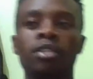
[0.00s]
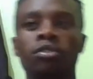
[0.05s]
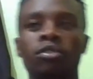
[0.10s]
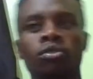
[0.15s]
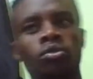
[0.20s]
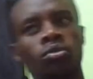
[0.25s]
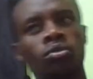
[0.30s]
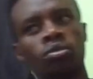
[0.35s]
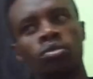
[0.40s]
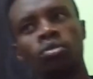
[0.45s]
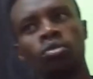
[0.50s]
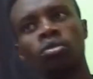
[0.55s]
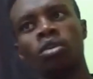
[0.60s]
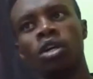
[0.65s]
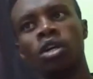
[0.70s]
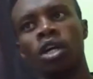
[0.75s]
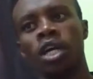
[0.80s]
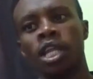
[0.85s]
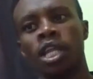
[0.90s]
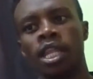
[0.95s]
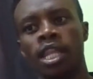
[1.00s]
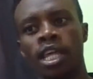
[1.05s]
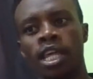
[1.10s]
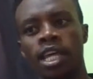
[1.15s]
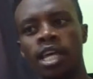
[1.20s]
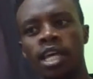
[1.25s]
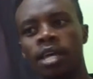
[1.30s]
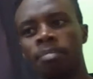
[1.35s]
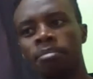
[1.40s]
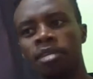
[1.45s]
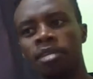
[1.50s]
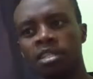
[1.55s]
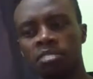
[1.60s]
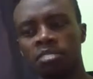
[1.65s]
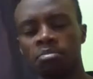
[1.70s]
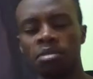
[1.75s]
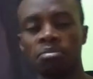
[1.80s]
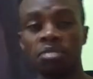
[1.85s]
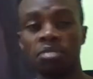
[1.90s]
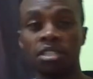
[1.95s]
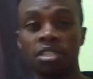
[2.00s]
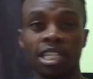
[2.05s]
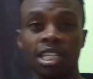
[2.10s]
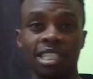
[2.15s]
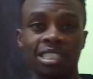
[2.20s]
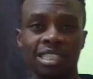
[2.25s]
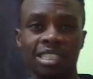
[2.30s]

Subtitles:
So the biggest maybe challenge